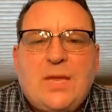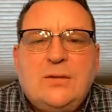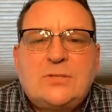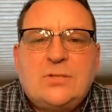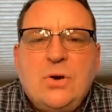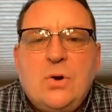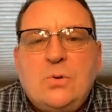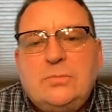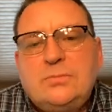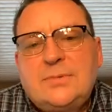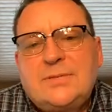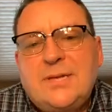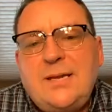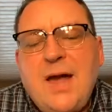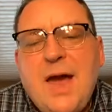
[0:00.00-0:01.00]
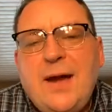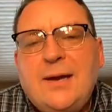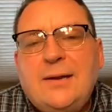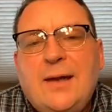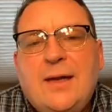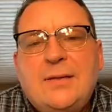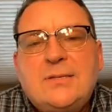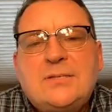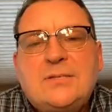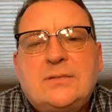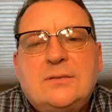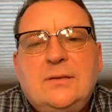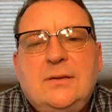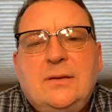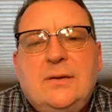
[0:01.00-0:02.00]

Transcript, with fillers: So tonight, as